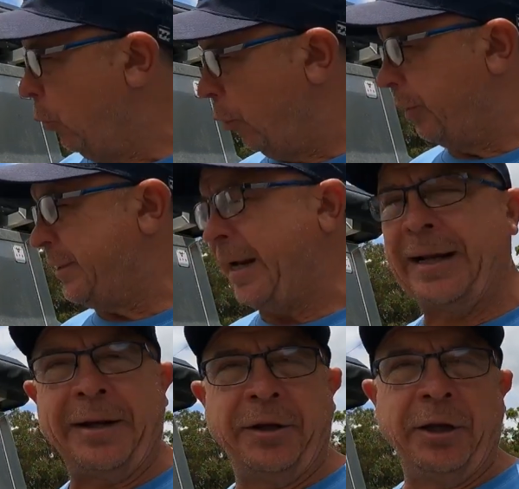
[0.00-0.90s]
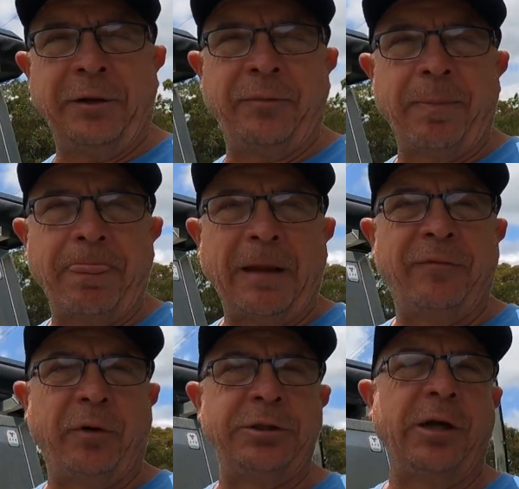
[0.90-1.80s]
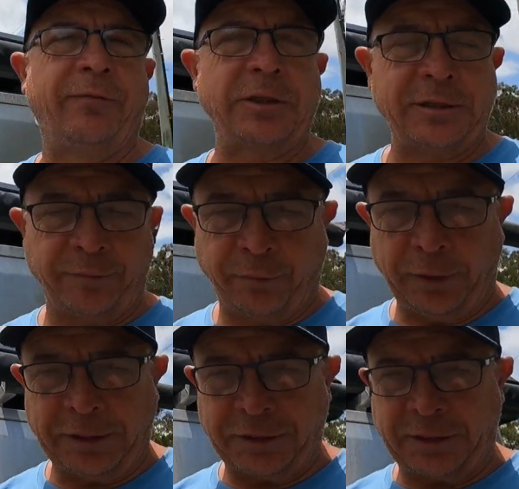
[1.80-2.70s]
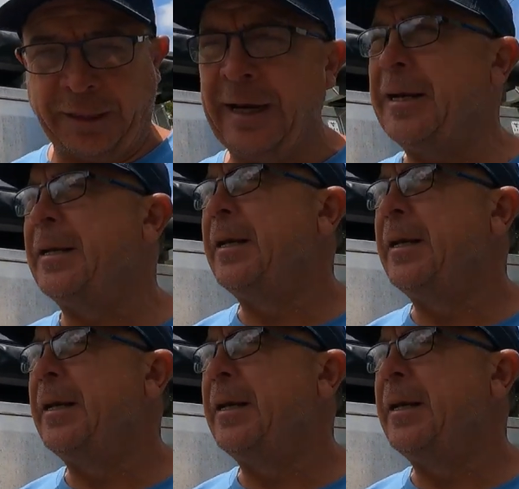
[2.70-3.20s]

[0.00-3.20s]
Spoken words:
water tank underneath. Unfortunately I've lost the footage to that,